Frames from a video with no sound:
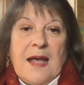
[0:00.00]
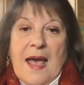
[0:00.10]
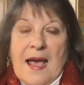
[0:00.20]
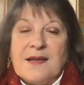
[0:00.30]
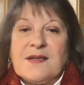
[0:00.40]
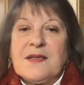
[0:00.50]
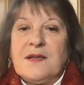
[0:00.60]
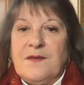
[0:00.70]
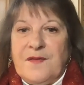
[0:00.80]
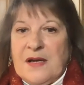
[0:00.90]
as the
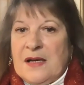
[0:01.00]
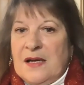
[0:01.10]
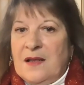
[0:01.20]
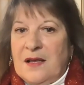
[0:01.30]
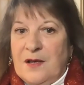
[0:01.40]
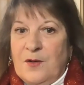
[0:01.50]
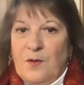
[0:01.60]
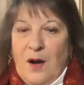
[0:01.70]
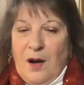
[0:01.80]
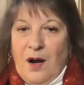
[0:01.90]
divinity that
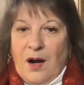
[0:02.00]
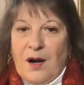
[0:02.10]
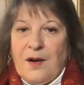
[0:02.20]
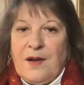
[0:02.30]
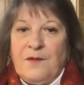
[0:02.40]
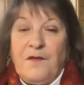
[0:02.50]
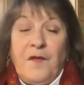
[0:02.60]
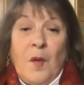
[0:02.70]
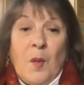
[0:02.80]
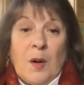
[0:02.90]
you are in
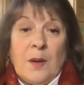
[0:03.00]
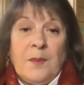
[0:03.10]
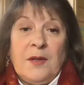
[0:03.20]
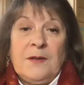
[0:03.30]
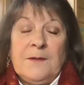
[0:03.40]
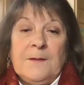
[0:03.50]
form,